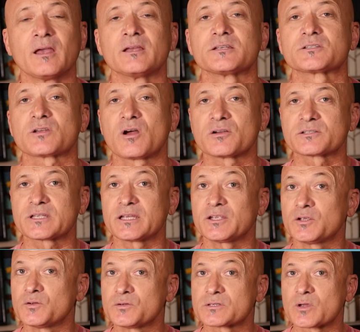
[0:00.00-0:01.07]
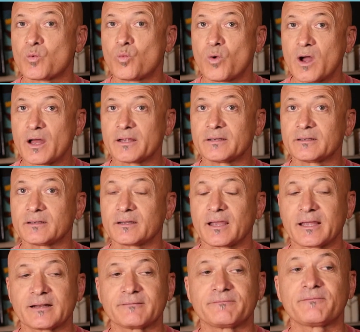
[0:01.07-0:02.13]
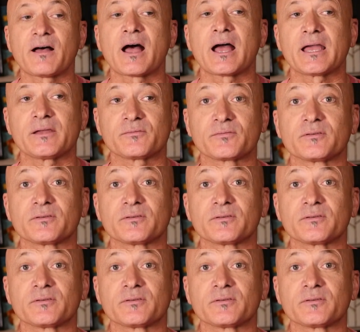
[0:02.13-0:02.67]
songs that use a 1 and a 5.